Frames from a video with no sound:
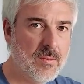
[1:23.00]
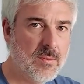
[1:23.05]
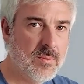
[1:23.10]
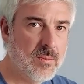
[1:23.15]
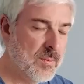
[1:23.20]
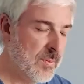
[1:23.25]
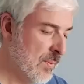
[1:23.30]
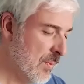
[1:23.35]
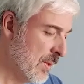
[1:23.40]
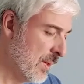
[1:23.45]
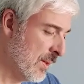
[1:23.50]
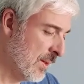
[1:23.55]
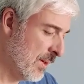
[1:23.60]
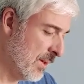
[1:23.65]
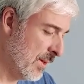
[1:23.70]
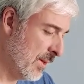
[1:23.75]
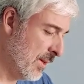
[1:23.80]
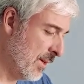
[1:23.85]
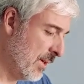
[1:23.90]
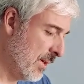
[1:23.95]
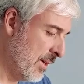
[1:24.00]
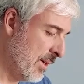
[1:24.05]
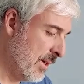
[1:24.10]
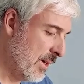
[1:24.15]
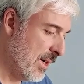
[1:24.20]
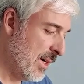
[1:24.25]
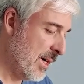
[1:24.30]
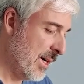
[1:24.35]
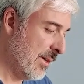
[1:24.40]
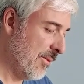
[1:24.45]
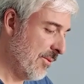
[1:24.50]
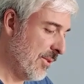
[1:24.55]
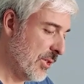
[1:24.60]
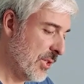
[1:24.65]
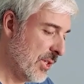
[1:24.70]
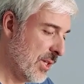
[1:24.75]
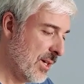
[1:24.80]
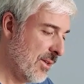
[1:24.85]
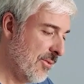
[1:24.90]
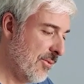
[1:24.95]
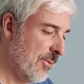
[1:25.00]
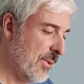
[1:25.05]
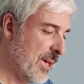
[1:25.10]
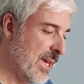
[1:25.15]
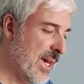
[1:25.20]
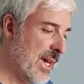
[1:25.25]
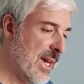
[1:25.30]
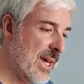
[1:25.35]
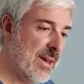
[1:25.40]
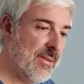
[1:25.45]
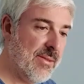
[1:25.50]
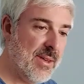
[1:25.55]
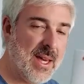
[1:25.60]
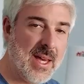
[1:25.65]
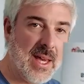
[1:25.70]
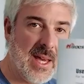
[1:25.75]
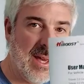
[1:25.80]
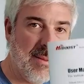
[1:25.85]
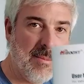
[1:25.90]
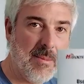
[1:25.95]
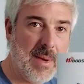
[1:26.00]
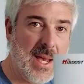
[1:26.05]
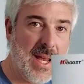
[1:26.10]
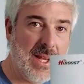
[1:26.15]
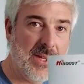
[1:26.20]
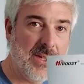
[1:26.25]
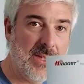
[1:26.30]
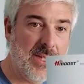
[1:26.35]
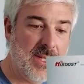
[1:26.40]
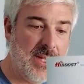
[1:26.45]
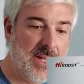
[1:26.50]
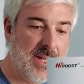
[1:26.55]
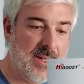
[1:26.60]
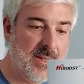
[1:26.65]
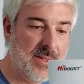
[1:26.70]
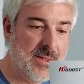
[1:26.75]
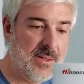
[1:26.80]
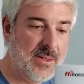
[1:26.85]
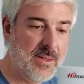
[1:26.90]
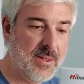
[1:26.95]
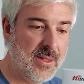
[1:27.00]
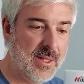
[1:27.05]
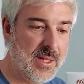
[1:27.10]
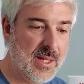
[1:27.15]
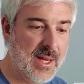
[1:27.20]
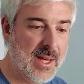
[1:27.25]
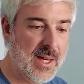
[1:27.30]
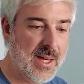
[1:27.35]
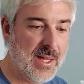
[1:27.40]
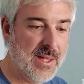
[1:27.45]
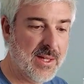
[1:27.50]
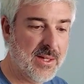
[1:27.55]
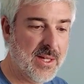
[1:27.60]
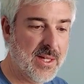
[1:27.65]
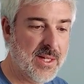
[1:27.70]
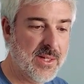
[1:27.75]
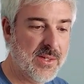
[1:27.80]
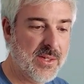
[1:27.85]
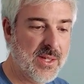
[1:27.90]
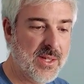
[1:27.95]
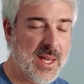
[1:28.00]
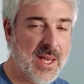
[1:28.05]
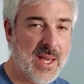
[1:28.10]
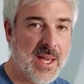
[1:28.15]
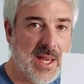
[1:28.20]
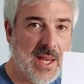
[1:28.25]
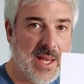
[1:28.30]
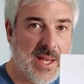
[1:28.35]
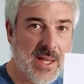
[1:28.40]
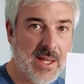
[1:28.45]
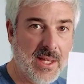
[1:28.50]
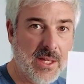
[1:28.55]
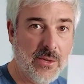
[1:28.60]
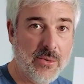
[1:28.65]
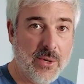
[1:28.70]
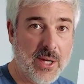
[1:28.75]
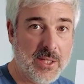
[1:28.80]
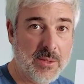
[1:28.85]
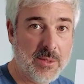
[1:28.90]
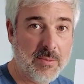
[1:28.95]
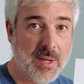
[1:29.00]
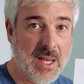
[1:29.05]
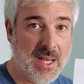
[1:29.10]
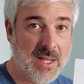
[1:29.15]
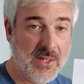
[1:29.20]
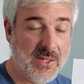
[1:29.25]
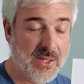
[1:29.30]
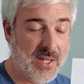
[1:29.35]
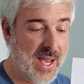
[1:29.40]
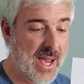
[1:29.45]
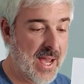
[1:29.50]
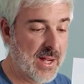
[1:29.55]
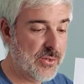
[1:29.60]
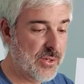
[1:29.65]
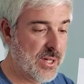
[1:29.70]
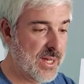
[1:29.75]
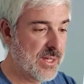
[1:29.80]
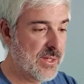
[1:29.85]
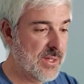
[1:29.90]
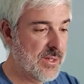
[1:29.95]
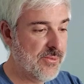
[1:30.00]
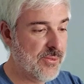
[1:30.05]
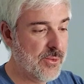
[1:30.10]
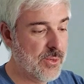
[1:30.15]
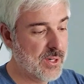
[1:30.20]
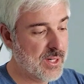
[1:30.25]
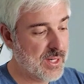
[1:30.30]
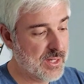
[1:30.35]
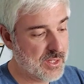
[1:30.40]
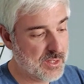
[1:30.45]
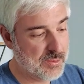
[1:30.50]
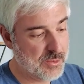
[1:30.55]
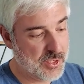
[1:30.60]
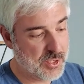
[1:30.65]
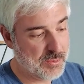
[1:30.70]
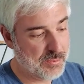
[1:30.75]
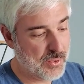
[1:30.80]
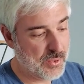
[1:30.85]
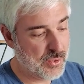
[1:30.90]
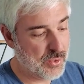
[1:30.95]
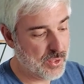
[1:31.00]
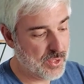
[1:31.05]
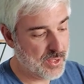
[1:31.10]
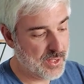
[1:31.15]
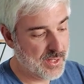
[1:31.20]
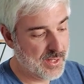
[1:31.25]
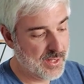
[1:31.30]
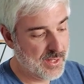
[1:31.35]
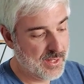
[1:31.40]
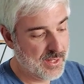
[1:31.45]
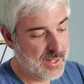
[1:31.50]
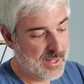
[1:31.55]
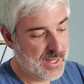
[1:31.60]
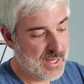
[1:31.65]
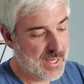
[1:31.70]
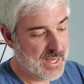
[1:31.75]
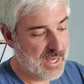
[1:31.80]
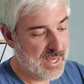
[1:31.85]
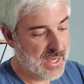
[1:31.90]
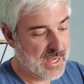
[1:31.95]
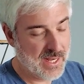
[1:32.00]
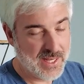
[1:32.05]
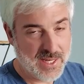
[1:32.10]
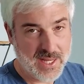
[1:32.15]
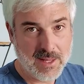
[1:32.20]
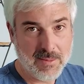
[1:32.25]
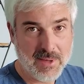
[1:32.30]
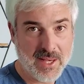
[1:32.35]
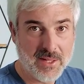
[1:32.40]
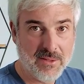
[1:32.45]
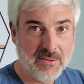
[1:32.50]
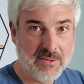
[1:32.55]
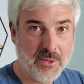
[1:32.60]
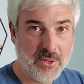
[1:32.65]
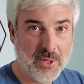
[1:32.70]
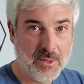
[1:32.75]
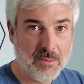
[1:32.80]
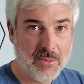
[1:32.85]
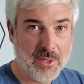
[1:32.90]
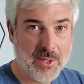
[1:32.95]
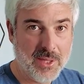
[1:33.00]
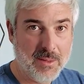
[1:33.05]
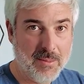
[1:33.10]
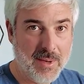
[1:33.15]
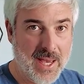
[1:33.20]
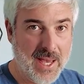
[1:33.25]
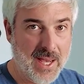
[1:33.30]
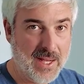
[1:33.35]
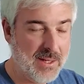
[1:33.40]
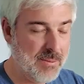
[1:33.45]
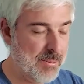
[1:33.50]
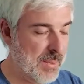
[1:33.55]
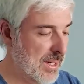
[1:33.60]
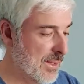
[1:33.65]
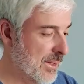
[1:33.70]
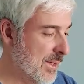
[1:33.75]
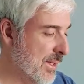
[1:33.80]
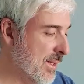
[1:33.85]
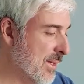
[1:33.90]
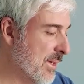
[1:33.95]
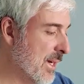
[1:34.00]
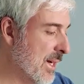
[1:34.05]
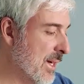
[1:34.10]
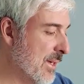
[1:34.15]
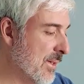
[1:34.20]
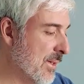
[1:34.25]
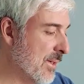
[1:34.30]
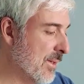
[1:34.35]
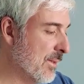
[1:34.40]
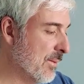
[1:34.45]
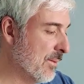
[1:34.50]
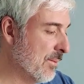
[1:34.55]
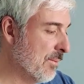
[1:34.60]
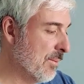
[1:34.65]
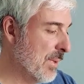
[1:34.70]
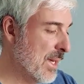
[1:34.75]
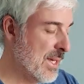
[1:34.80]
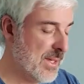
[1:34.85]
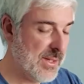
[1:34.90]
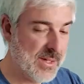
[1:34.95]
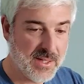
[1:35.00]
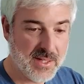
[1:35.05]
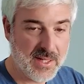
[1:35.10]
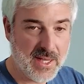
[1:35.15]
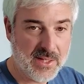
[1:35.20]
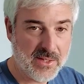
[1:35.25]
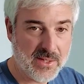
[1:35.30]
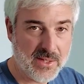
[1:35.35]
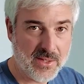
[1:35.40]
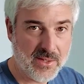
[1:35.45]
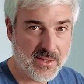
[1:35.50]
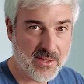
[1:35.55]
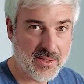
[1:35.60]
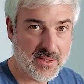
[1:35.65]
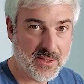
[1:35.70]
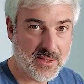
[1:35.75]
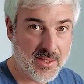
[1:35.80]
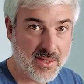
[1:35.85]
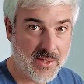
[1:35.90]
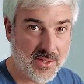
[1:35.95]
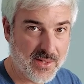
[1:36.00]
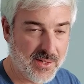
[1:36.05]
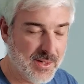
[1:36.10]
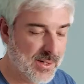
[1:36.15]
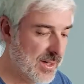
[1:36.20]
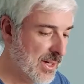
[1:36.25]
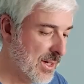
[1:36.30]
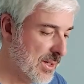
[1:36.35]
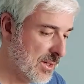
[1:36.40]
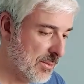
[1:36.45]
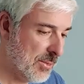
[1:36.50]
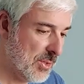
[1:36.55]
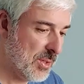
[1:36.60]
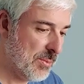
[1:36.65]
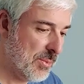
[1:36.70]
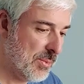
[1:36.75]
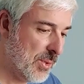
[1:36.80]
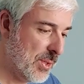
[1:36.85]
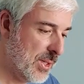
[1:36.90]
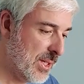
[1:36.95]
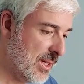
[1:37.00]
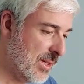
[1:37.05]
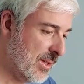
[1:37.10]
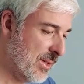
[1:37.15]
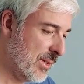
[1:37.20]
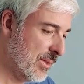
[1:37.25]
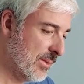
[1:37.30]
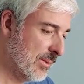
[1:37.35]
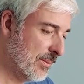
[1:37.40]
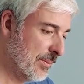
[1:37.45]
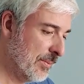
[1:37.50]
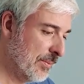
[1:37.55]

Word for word: All right, first off, we have a manual in here. There is a US-based address for customer support and email and phone number on the back. Apparently these guys are based in Texas, or at least their customer support is.